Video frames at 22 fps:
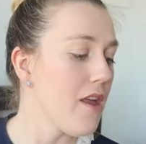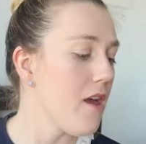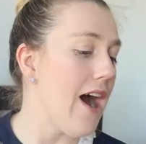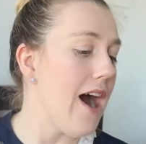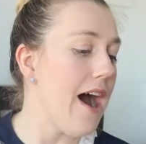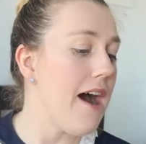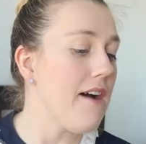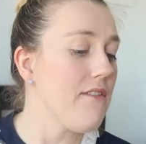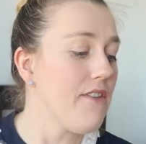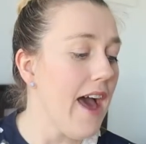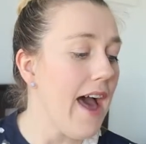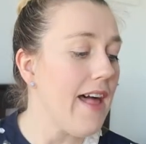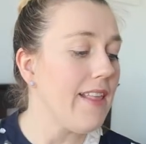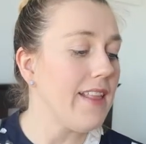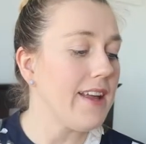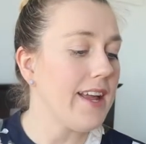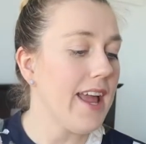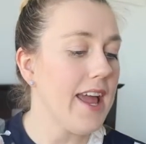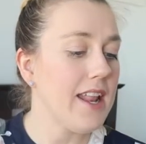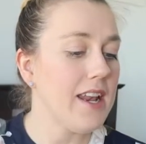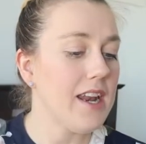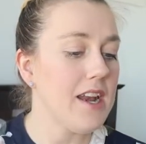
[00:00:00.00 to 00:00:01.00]
Now I've
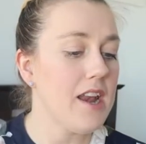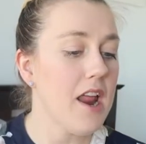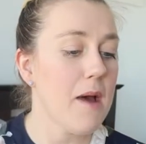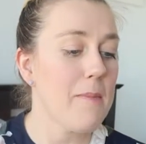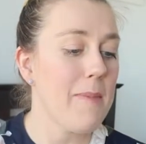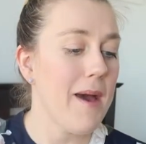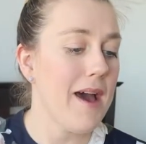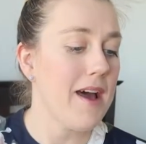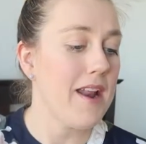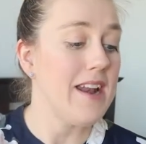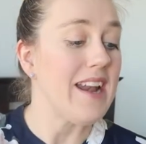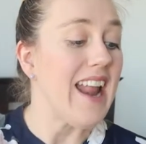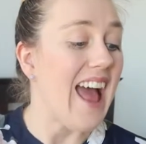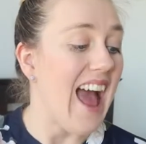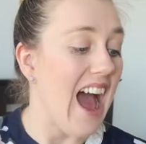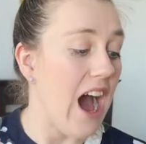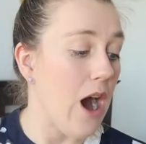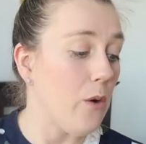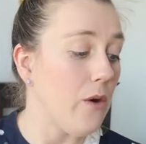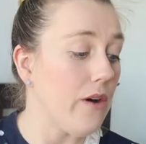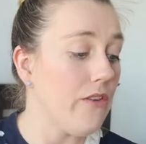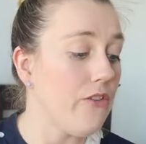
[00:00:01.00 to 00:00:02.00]
allocated about an
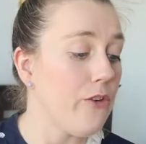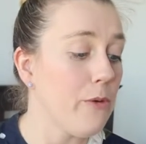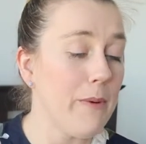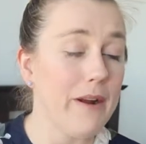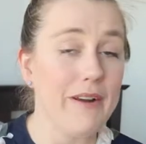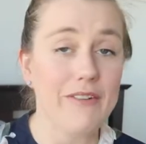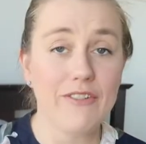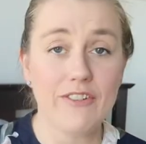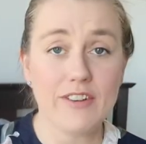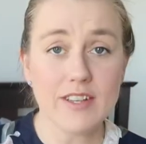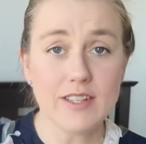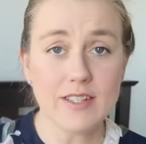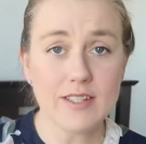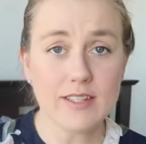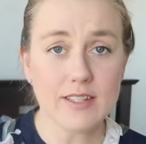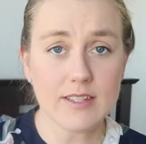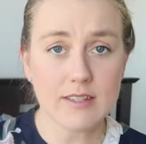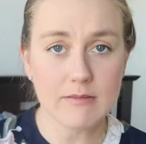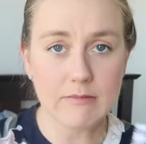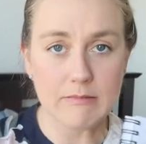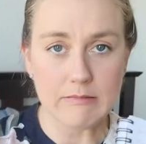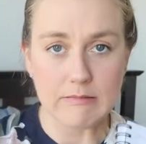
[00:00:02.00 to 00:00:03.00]
hour for
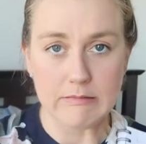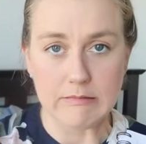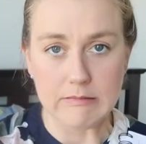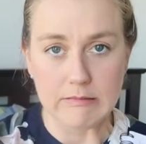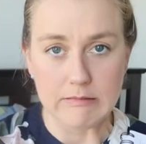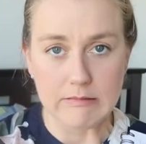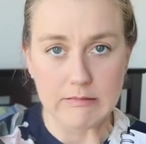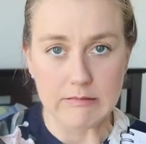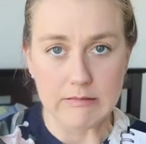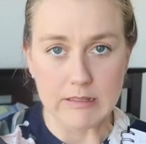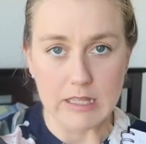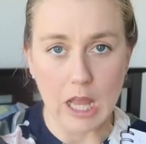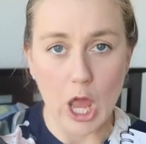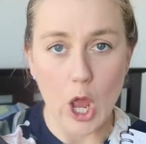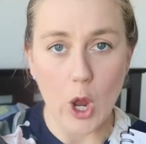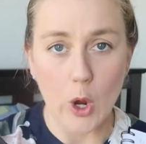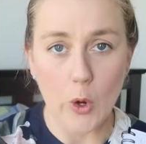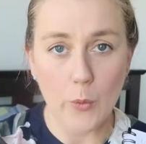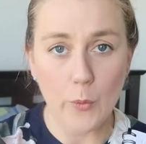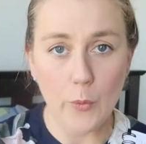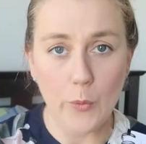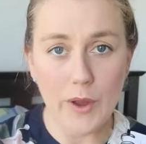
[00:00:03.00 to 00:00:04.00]
breakfast
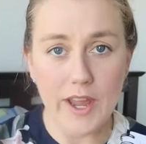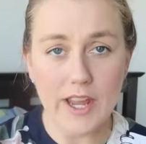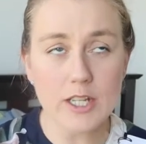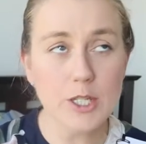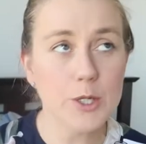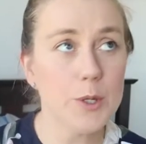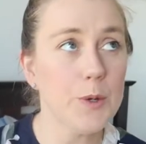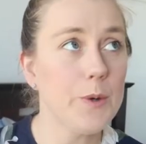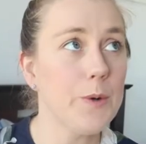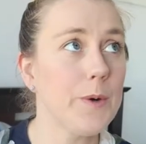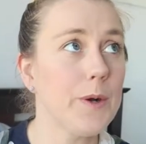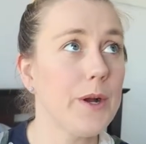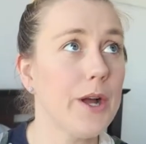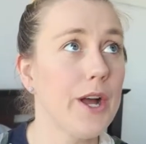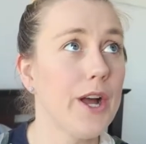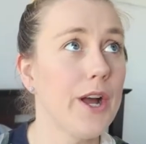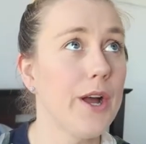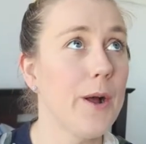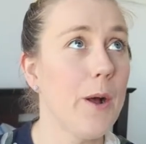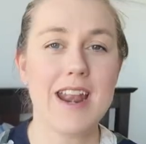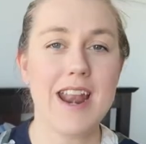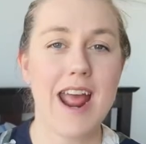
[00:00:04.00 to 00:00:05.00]
we took
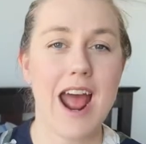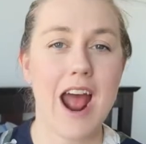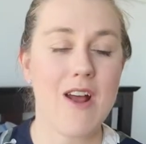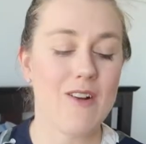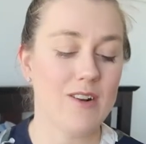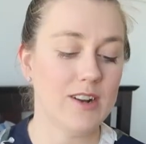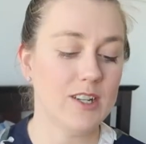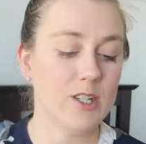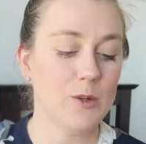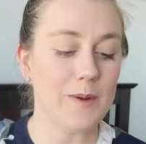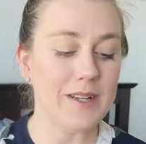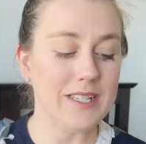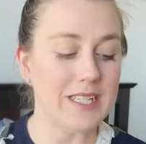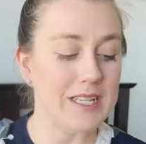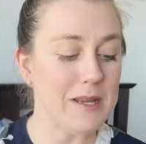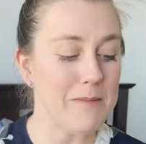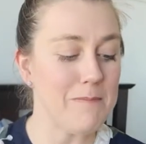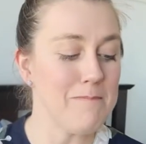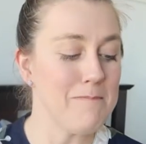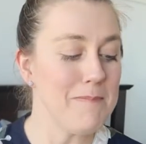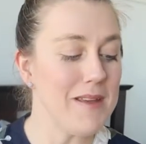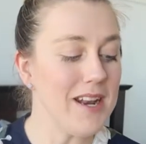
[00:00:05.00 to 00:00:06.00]
an hour and
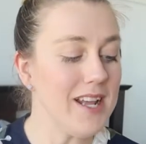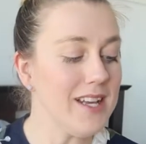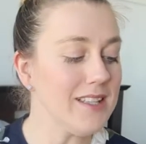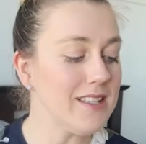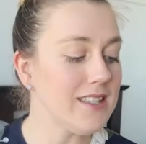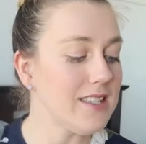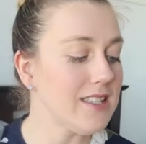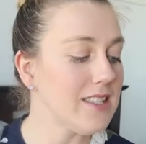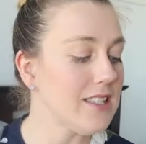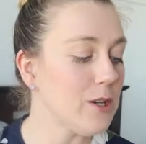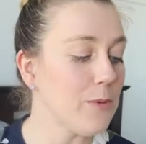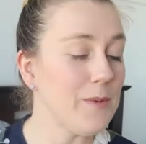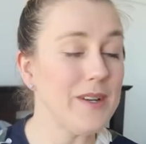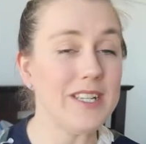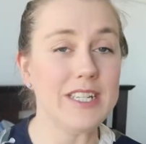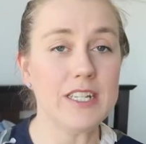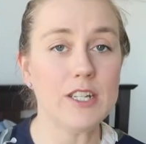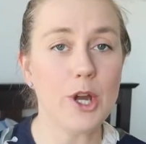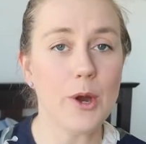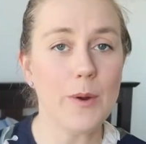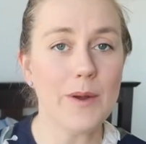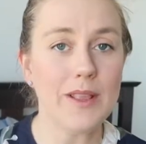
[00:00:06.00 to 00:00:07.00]
20 minutes, so we
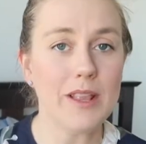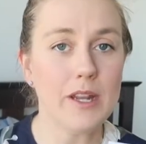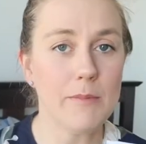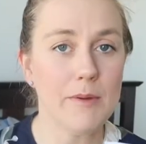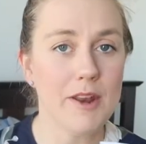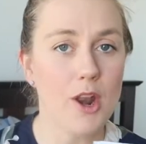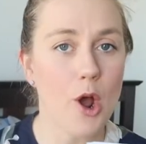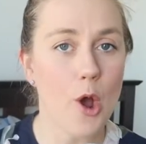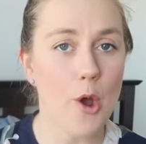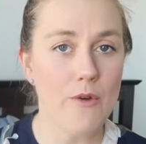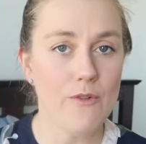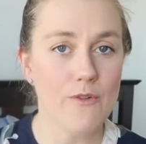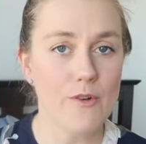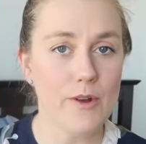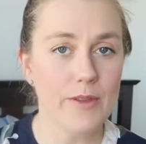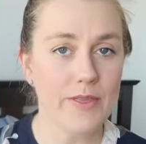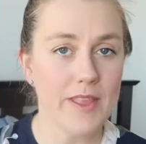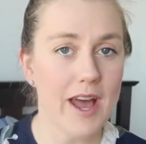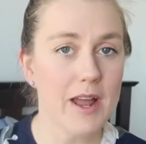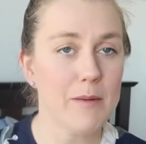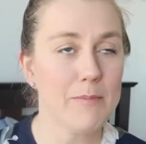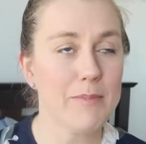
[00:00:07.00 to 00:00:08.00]
did go a little bit over
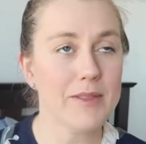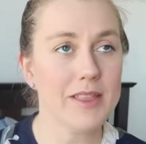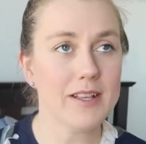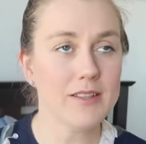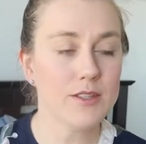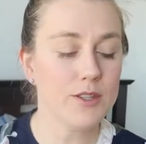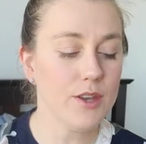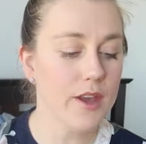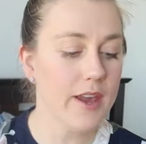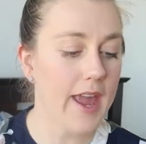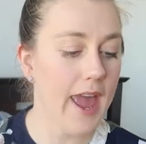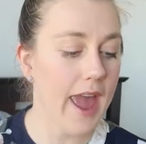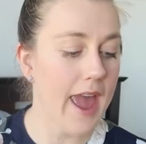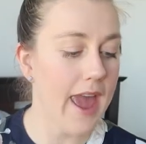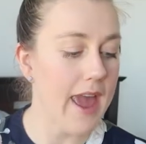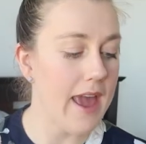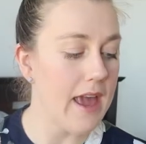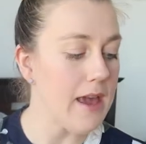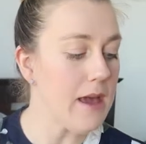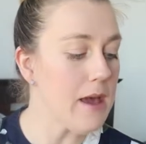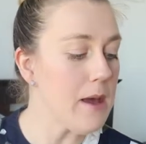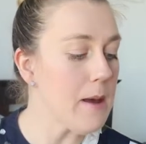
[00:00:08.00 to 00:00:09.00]
on that, but that's
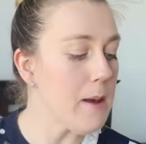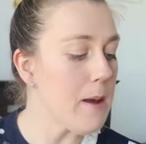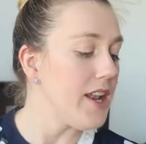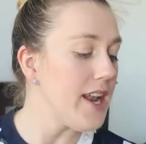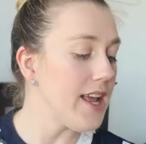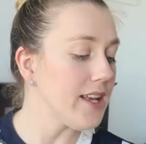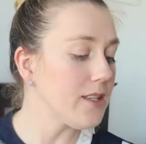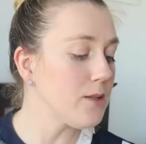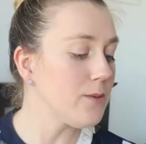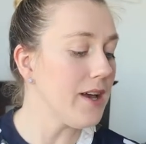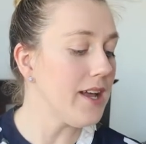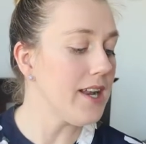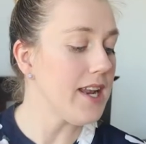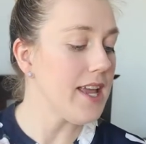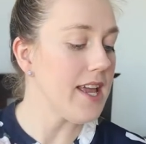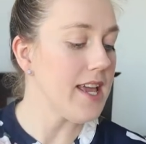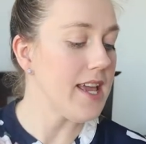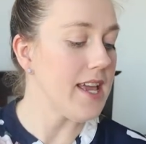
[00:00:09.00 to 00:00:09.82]
okay. The next one